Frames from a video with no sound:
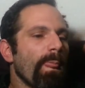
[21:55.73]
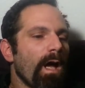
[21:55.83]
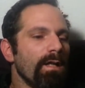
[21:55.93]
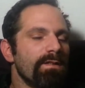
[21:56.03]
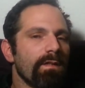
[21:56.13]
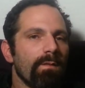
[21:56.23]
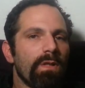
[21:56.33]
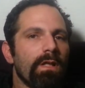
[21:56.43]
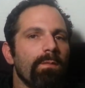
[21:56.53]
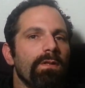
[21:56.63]
Einstein
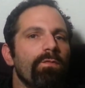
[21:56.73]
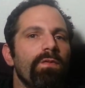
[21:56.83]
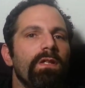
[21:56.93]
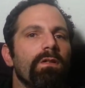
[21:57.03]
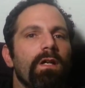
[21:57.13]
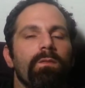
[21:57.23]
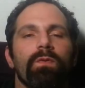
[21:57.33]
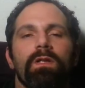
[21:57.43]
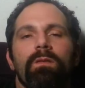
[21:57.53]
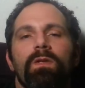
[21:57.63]
becoming the figurehead
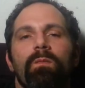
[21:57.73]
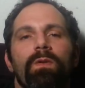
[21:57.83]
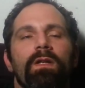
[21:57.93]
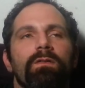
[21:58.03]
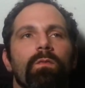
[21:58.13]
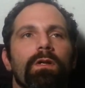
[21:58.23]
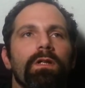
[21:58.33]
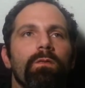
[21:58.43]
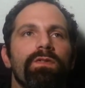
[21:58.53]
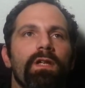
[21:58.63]
put him in a place where
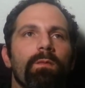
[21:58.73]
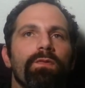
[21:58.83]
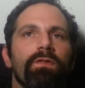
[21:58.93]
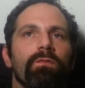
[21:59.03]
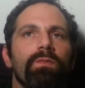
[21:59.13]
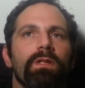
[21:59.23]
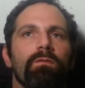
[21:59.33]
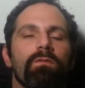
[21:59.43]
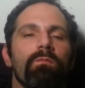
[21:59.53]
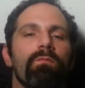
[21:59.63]
he was able to be
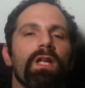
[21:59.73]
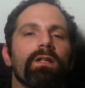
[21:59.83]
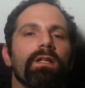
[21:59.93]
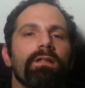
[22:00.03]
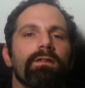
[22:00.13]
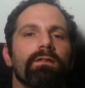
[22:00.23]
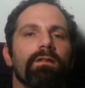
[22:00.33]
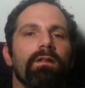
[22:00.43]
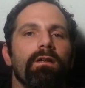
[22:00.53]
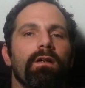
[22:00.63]
rebellious
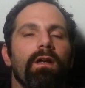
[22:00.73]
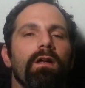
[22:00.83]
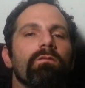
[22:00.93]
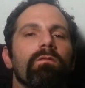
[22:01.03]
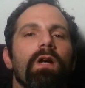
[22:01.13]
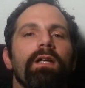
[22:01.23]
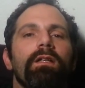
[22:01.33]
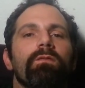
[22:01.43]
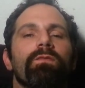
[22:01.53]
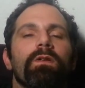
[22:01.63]
and right
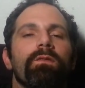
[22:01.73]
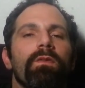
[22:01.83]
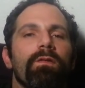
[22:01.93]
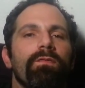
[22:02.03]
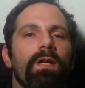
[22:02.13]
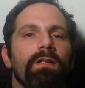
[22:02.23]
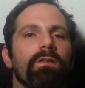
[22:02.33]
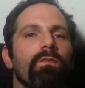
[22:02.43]
in front of their face